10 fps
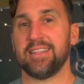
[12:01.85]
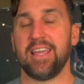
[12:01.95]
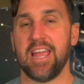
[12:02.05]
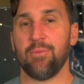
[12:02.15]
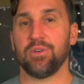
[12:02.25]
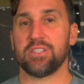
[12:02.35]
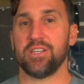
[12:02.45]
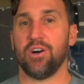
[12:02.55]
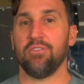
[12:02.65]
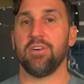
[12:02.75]
the camper
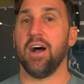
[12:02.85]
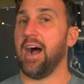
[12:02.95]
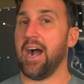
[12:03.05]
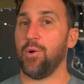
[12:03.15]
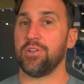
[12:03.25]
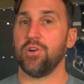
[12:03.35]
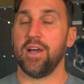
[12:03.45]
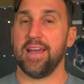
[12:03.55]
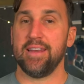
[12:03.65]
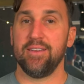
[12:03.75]
itself, I would go
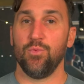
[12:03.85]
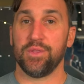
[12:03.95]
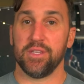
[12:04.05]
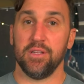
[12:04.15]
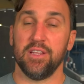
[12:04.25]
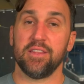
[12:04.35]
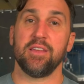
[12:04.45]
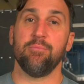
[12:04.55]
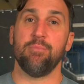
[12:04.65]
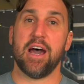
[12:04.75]
ahead with the
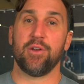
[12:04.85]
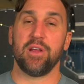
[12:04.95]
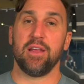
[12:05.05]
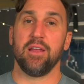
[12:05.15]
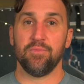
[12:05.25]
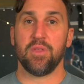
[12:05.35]
lithium battery